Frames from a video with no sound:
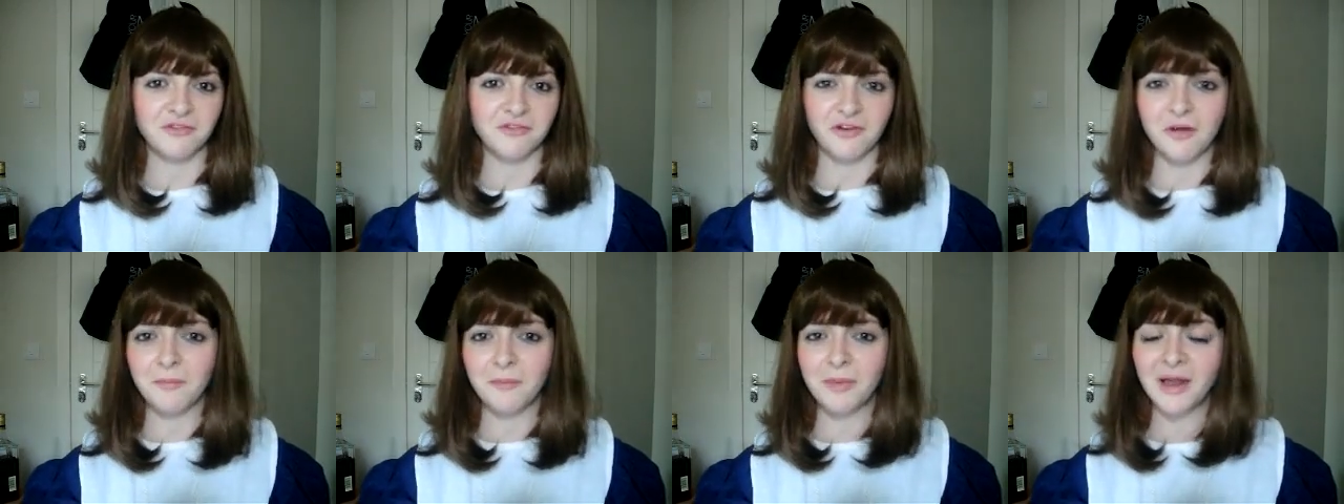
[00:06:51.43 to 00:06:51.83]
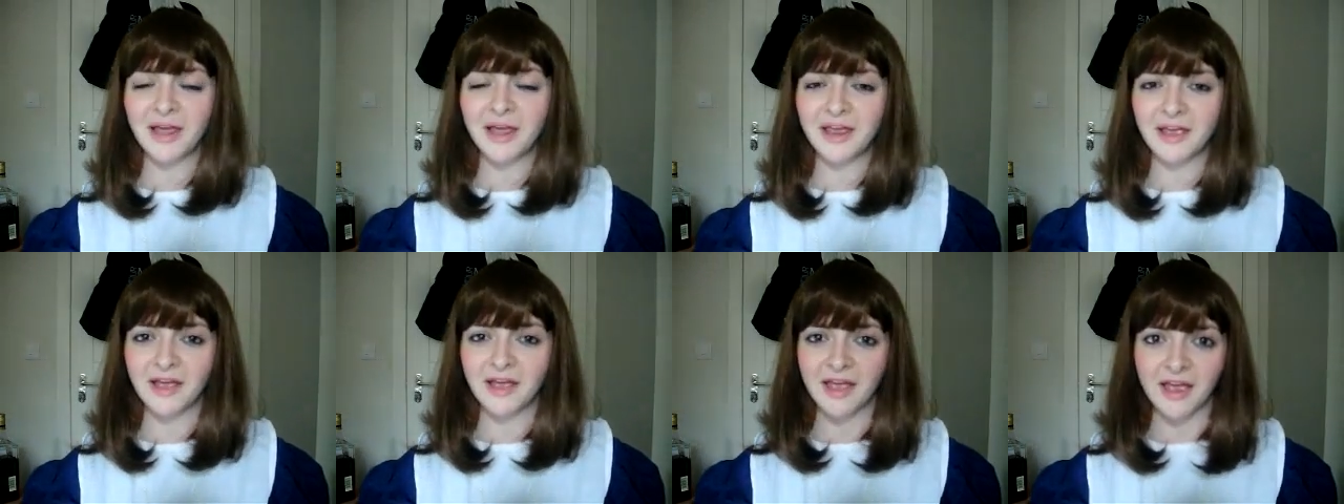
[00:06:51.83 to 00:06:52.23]
which I'm
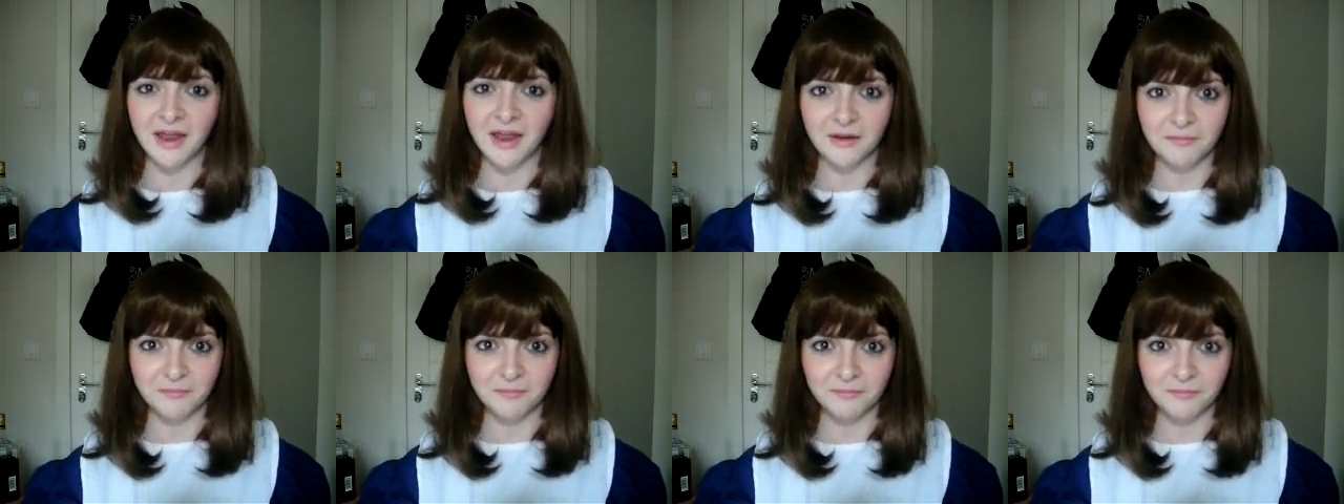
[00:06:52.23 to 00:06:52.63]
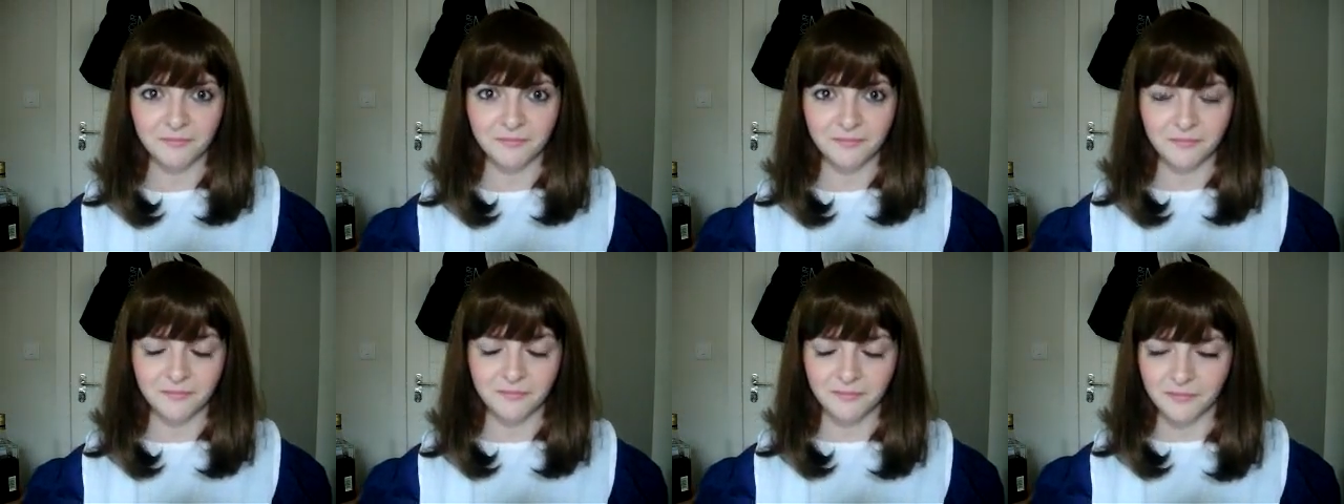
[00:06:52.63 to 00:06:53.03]
playing again,
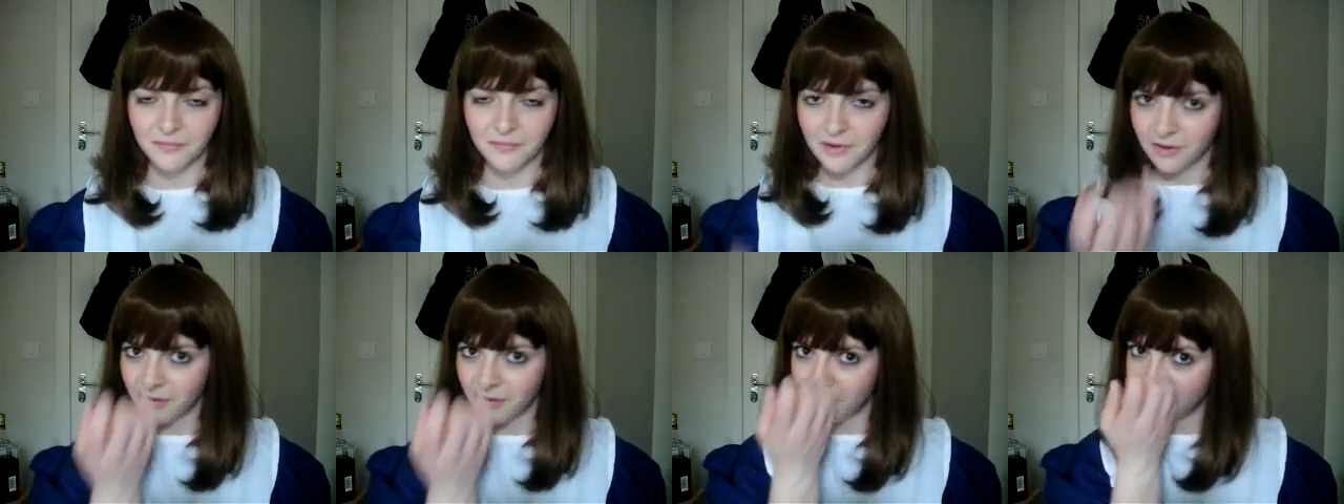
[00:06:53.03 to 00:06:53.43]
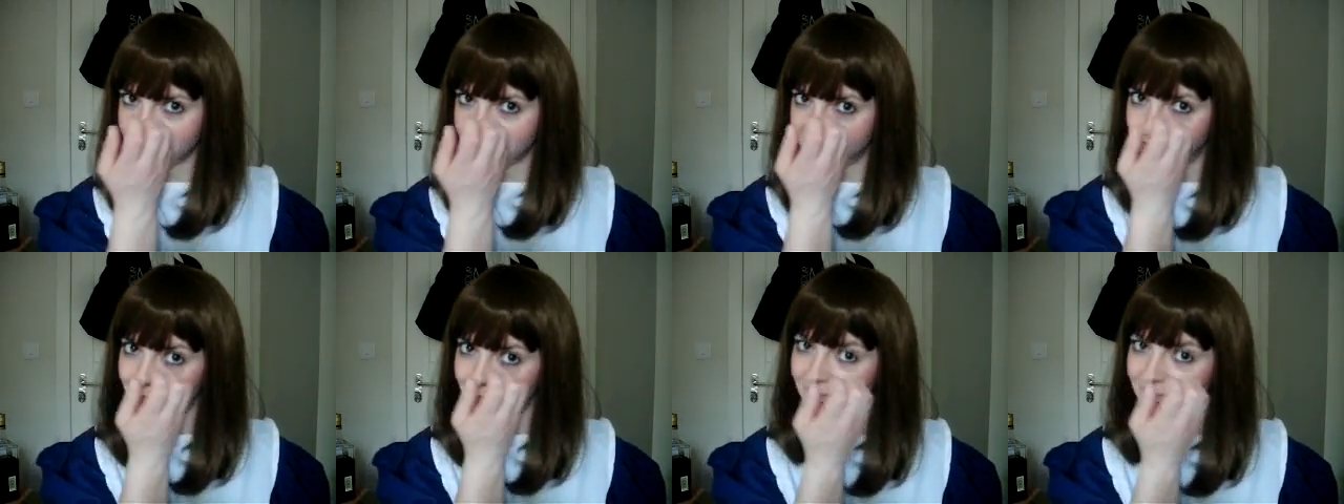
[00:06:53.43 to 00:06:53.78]
I'm